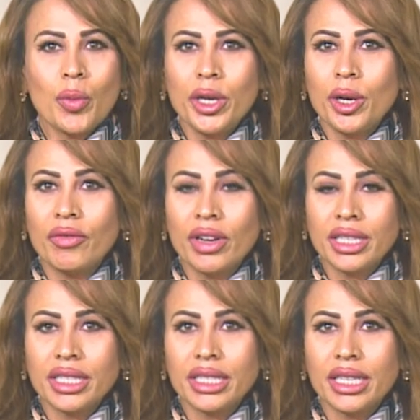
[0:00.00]
many of
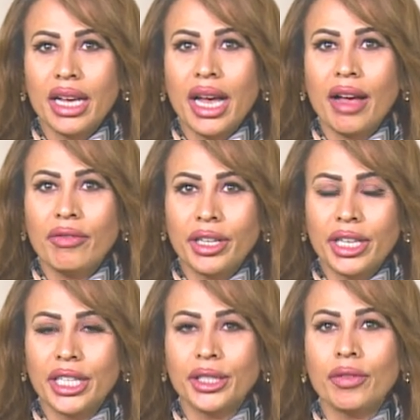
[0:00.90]
us have
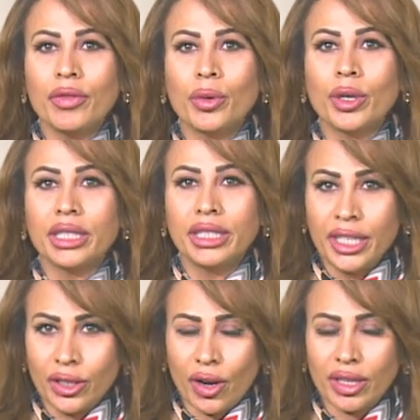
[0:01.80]
heard of the word
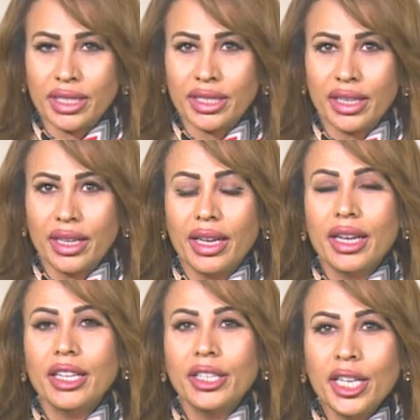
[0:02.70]
detox.
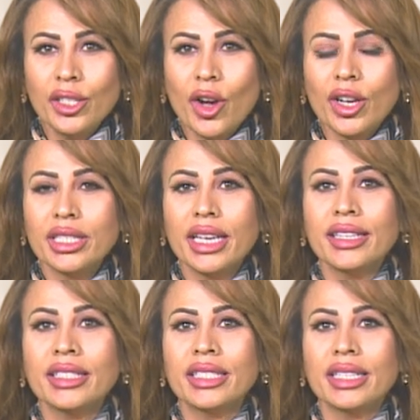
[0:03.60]
Detox
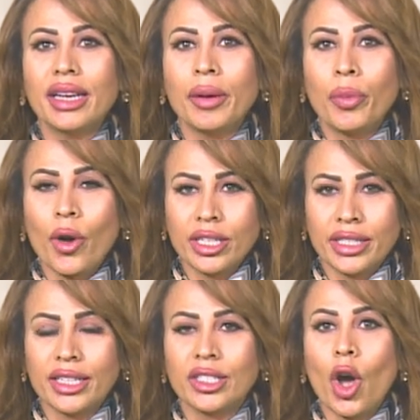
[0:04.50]
is a
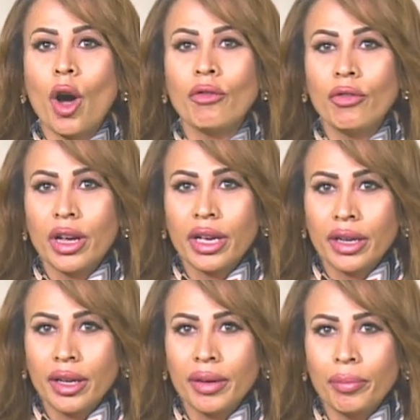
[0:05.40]
process of
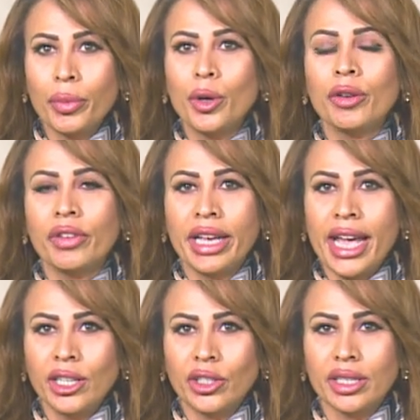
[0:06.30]

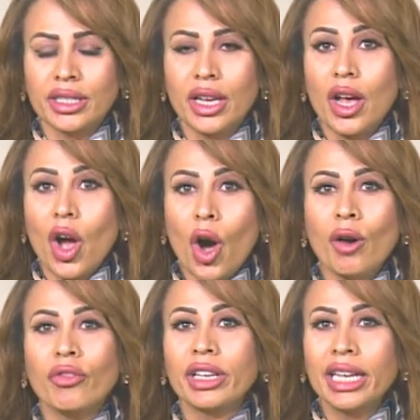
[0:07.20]
purifications,
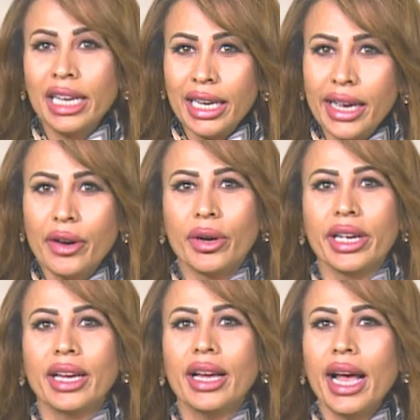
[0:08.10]
of
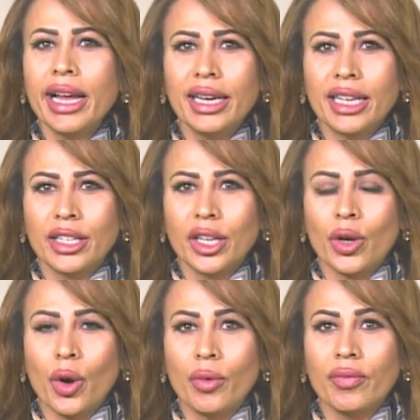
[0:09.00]
clearing and letting
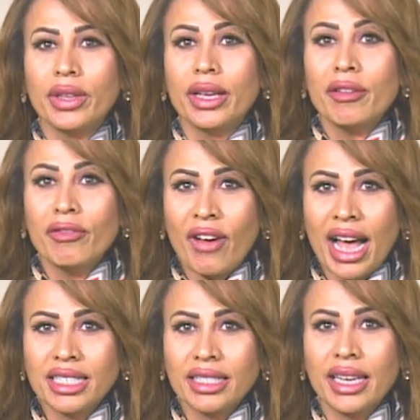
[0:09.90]
go.
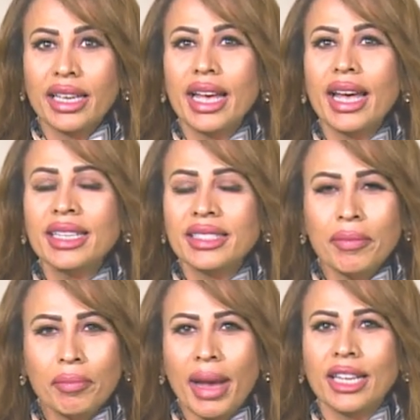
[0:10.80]
Fasting is the
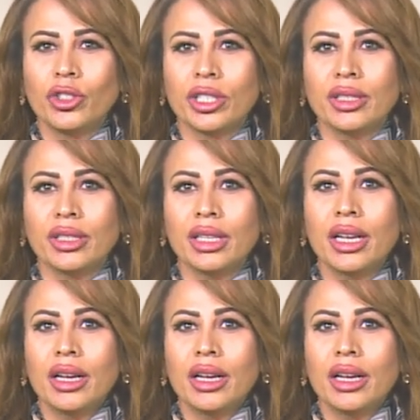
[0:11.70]
magical